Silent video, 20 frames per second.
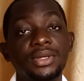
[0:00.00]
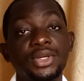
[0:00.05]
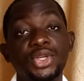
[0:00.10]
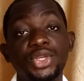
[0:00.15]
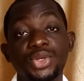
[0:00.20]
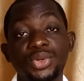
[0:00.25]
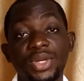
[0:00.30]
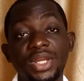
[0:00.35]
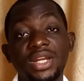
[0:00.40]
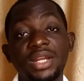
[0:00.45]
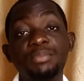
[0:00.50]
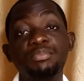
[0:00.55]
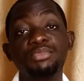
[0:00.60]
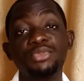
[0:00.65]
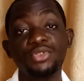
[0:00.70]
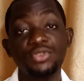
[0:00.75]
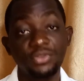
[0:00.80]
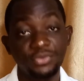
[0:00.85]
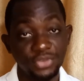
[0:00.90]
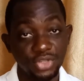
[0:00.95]
You can
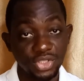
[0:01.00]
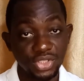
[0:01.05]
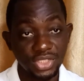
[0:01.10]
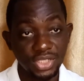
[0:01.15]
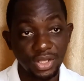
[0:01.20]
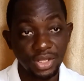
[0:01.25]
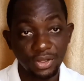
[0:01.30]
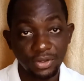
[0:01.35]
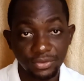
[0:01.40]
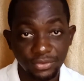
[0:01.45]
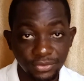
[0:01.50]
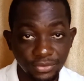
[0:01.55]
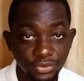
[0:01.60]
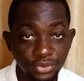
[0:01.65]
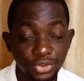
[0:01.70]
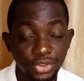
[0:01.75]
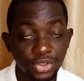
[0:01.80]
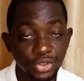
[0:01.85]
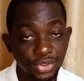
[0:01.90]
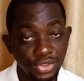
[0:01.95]
improve yourself
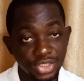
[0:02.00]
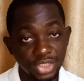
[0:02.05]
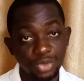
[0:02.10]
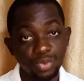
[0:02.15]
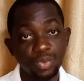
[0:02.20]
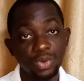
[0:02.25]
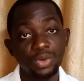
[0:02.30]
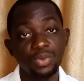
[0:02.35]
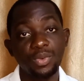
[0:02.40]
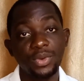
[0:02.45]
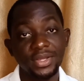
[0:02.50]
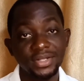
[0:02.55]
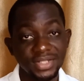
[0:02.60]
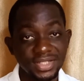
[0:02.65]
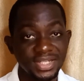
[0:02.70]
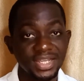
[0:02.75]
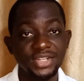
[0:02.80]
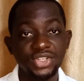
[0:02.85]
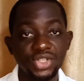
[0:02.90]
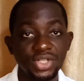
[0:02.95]
using what we're
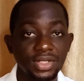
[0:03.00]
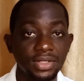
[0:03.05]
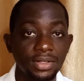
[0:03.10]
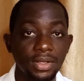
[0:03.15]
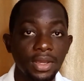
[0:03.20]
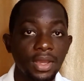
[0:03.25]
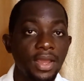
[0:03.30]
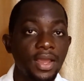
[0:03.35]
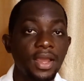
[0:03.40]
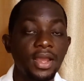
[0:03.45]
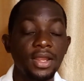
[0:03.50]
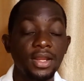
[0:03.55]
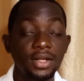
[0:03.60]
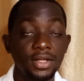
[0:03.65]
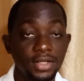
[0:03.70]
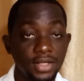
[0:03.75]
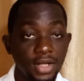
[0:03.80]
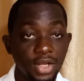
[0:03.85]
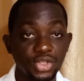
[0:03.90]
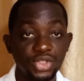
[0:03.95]
teaching,
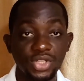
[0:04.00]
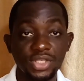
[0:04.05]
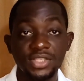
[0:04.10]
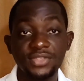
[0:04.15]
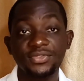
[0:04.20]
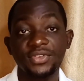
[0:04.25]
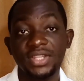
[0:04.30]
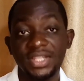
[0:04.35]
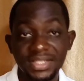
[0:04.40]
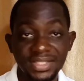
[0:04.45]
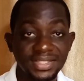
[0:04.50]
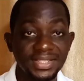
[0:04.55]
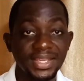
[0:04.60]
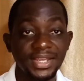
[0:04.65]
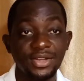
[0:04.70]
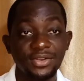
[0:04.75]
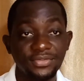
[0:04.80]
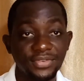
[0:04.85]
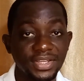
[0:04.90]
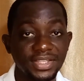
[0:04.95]
not just for the sake
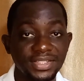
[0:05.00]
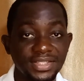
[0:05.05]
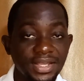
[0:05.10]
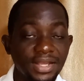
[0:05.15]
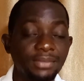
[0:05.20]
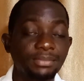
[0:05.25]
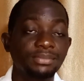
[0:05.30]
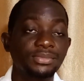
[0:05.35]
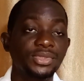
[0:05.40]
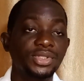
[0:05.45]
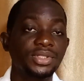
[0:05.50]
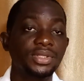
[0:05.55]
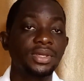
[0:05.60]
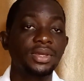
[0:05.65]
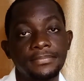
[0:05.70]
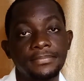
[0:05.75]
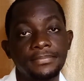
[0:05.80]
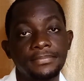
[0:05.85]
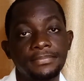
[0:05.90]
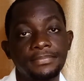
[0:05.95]
of exams.
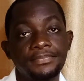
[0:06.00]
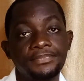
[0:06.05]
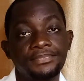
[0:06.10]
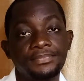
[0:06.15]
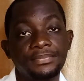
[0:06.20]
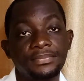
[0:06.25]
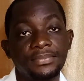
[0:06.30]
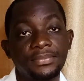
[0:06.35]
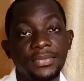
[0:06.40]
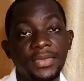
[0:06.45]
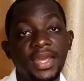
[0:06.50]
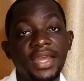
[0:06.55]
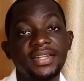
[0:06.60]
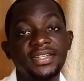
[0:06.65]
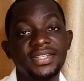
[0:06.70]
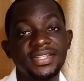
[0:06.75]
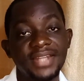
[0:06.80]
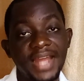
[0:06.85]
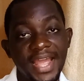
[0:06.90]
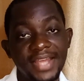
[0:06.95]

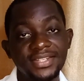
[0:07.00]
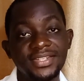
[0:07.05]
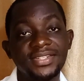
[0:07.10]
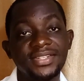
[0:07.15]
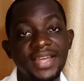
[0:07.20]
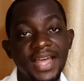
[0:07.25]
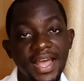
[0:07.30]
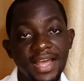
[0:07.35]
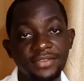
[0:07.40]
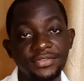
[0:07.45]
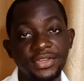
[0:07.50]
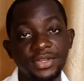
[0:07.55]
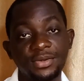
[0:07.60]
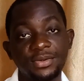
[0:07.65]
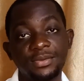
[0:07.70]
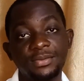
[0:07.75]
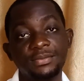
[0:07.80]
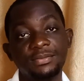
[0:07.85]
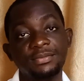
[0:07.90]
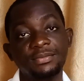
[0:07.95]
It's nice to have you
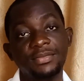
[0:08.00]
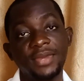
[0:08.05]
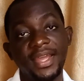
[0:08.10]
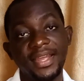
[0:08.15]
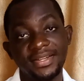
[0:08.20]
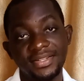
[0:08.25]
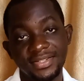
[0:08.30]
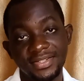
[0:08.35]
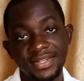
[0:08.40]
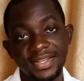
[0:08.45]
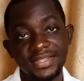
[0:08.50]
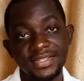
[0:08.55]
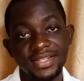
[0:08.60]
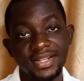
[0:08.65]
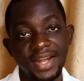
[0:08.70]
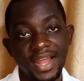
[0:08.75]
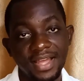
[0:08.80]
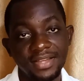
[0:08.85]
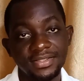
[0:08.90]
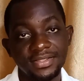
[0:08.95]
into this
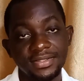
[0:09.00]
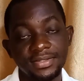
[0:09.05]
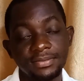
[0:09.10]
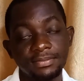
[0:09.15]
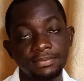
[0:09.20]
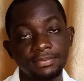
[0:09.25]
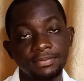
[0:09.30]
class.